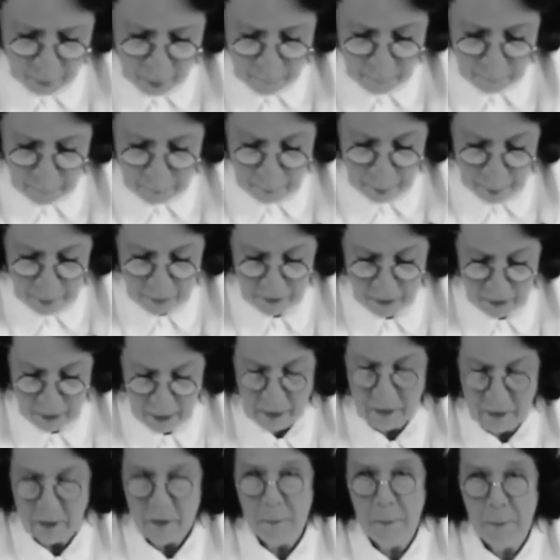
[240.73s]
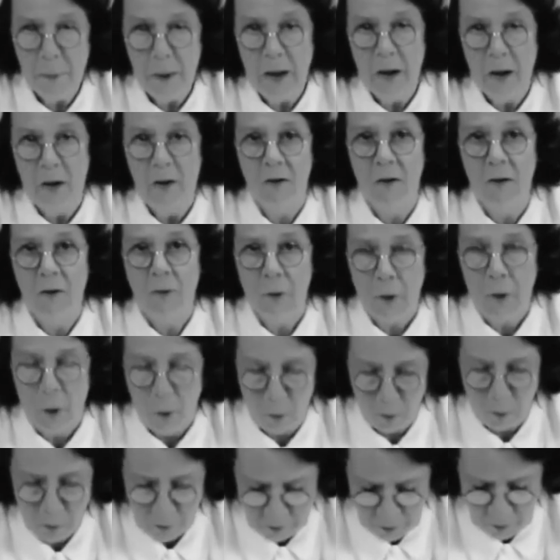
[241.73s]
But that's because of
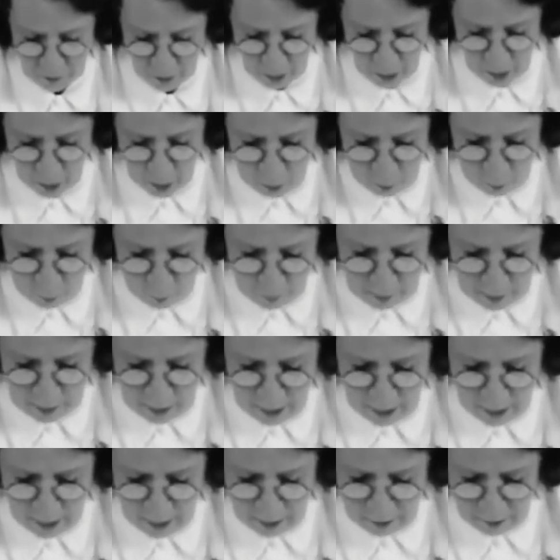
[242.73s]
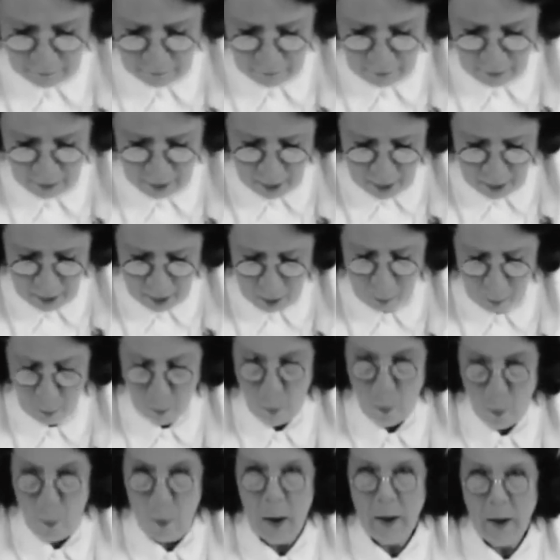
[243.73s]
course we have a
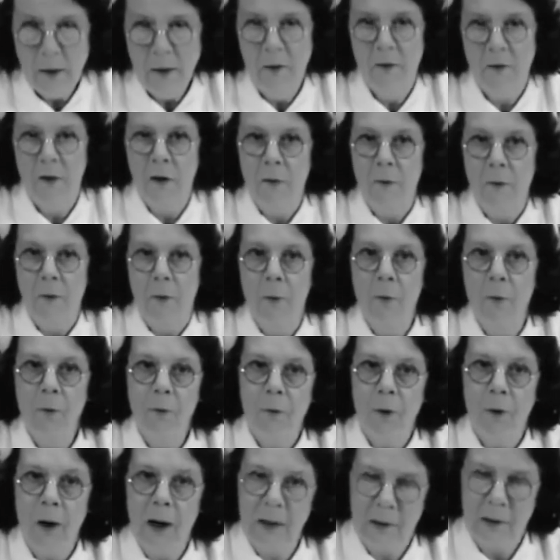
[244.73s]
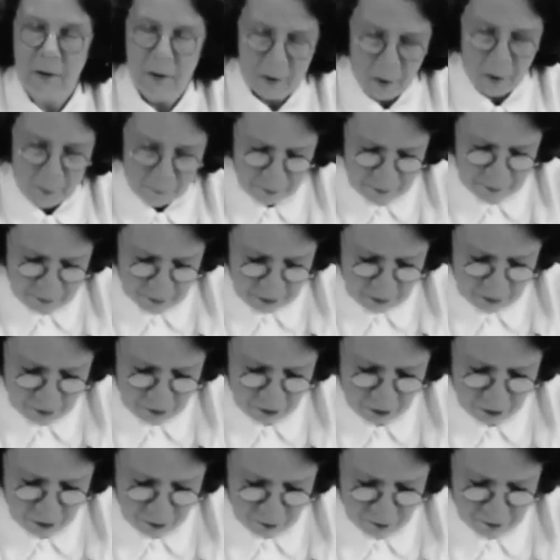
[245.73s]
wonderful fat
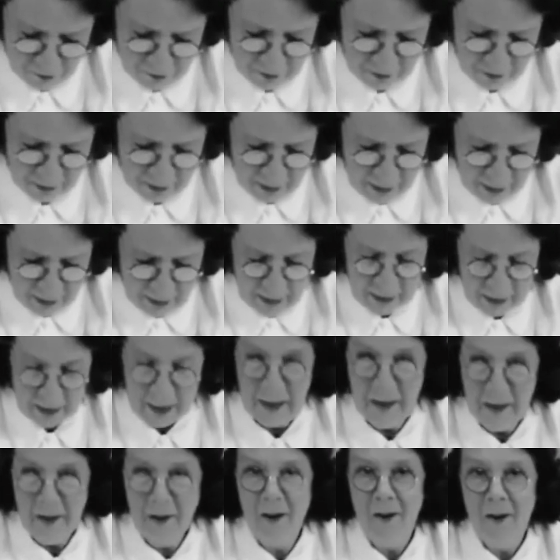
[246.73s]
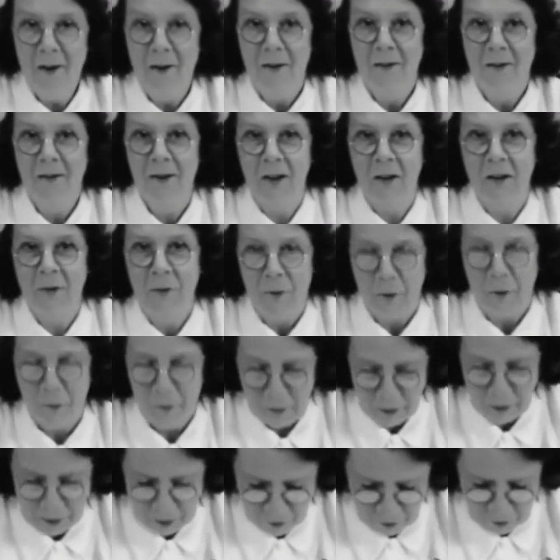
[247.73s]
substitute in our Dig for
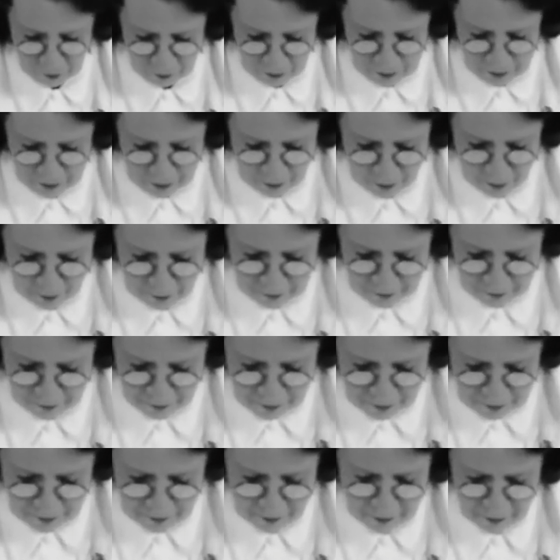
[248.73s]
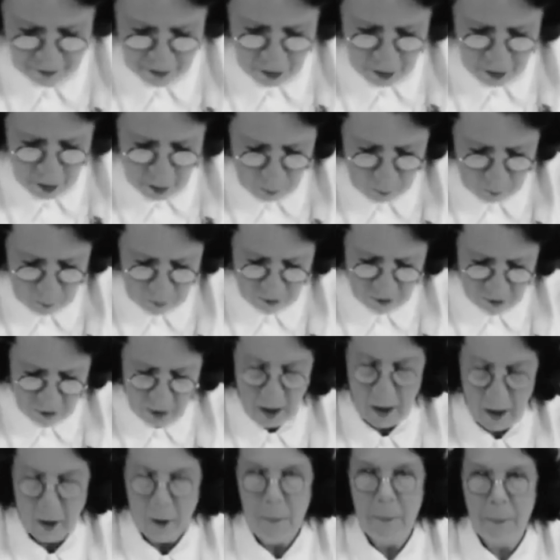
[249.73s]
Victory gardens, which
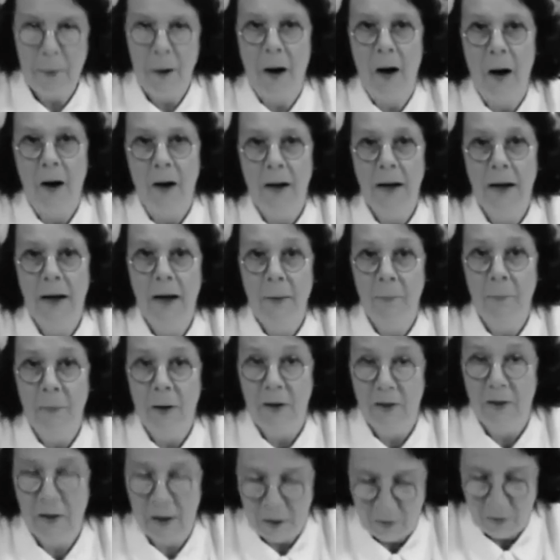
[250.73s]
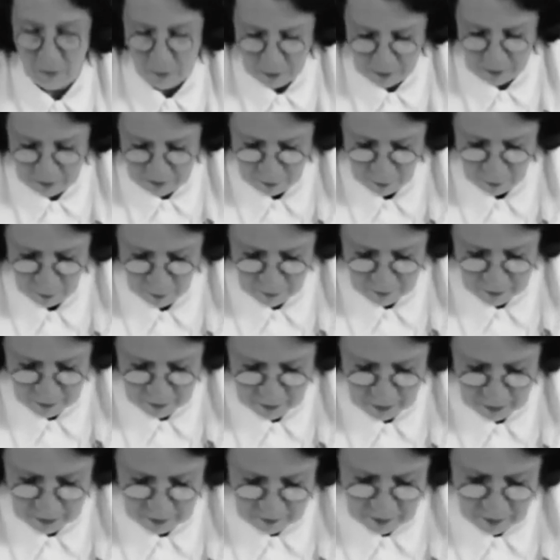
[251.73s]
help our limited
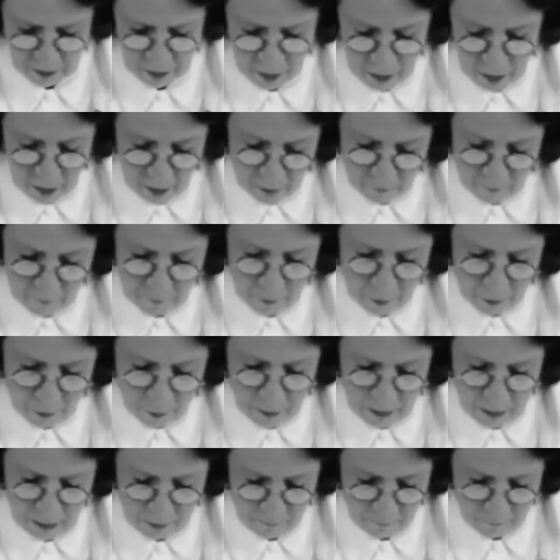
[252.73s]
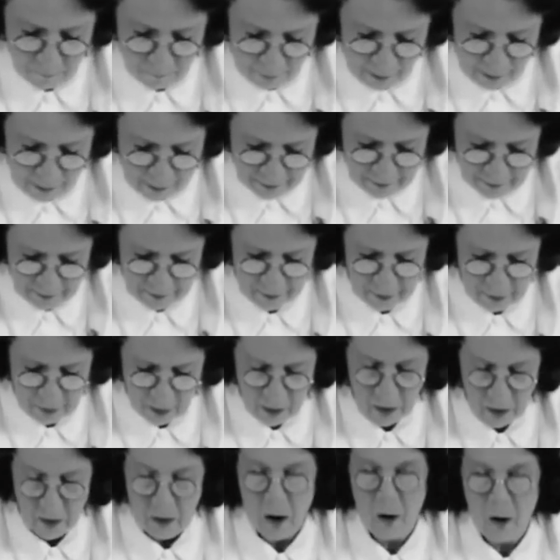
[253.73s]
resources of cooking fats
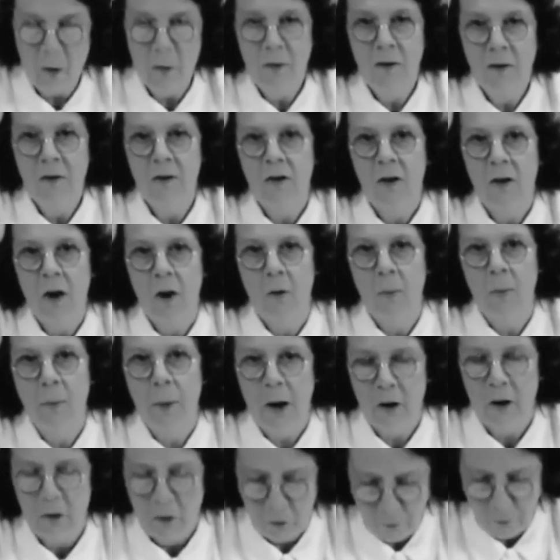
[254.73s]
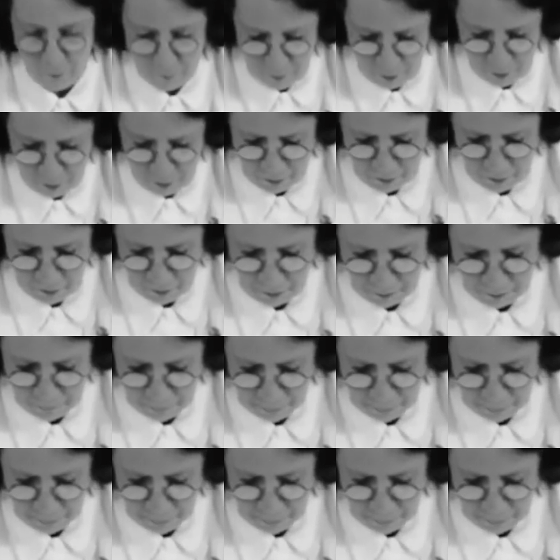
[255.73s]
go so much further.